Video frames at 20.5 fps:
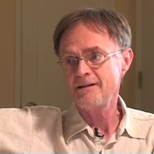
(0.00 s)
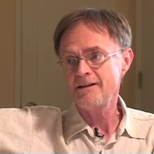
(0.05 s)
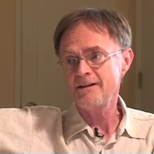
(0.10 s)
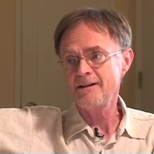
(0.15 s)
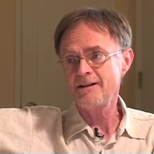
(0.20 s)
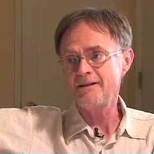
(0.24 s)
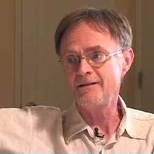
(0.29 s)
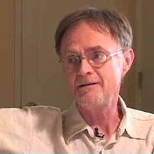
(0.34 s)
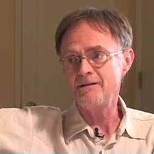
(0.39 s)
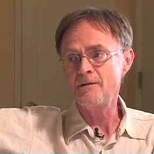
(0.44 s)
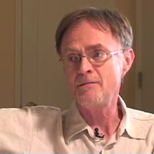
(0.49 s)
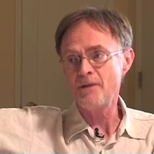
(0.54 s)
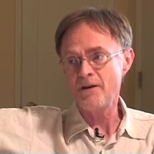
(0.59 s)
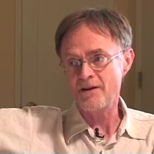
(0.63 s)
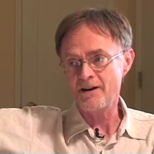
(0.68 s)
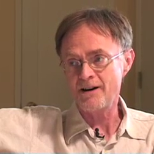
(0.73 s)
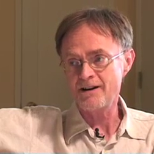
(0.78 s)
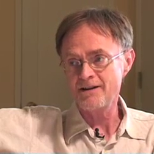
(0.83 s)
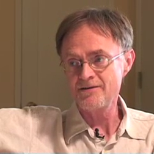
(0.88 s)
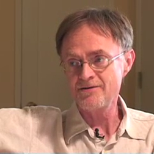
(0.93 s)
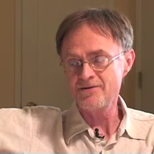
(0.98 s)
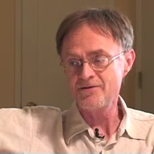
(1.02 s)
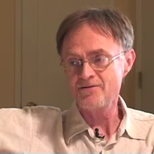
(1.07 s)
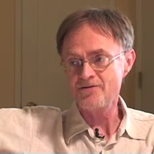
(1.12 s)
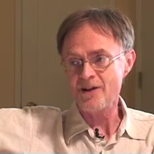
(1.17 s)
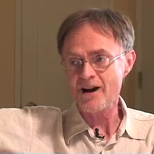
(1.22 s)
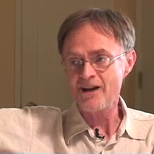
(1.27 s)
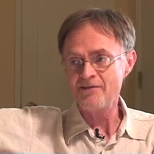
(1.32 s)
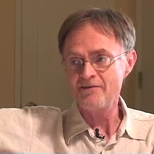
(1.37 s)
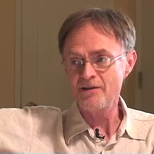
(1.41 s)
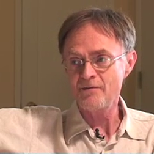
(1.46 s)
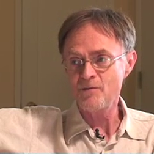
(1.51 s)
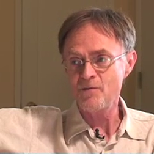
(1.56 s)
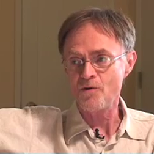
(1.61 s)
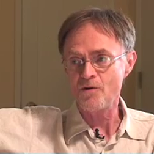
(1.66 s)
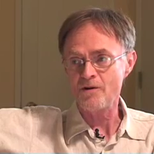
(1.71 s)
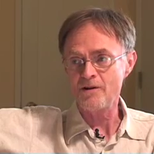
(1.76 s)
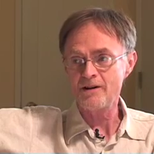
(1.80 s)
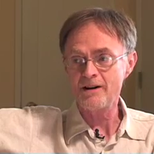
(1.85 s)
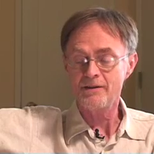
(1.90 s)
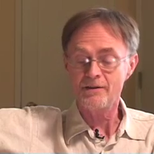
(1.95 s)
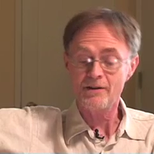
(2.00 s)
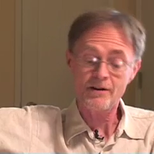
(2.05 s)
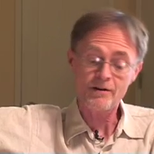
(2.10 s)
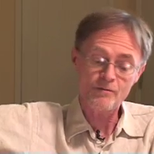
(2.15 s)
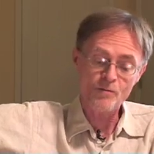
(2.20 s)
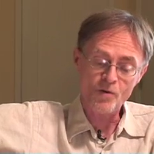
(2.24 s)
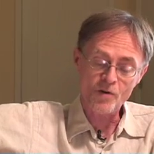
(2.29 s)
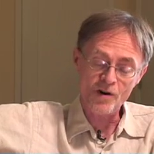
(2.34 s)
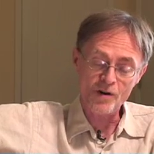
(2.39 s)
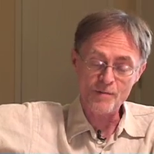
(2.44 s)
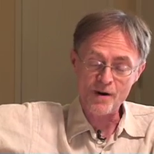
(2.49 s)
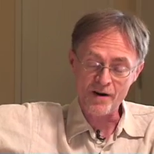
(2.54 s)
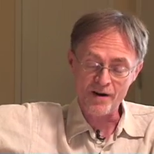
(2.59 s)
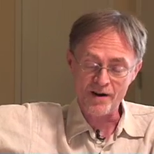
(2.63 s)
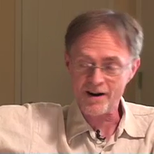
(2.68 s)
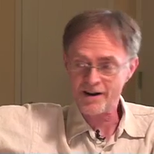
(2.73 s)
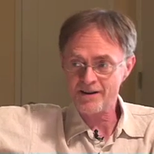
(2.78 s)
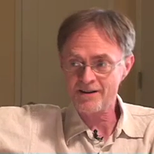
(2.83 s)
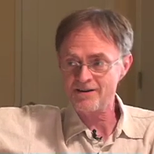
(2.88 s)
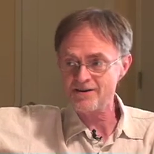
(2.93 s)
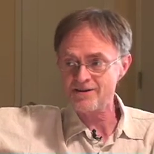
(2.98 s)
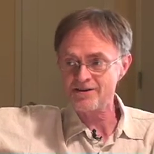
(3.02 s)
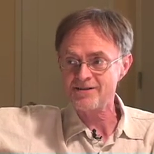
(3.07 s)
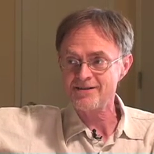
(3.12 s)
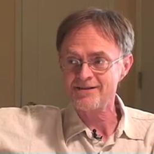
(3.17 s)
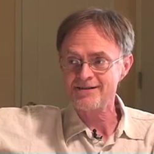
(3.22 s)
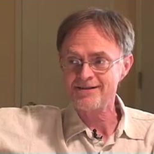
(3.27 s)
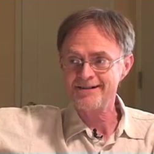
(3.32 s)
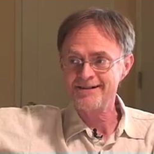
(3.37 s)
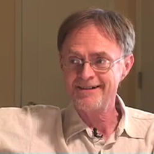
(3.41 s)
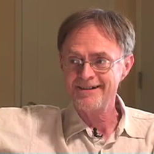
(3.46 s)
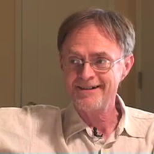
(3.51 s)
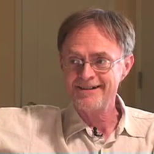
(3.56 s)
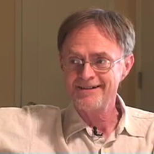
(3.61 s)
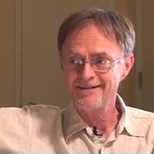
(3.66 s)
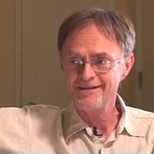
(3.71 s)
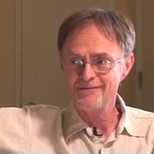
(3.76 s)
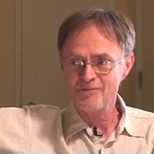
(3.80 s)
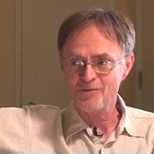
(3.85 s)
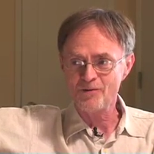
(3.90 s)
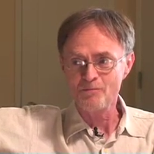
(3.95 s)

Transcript: Uh, Americans are driving more, and there are more Americans. Right. Right.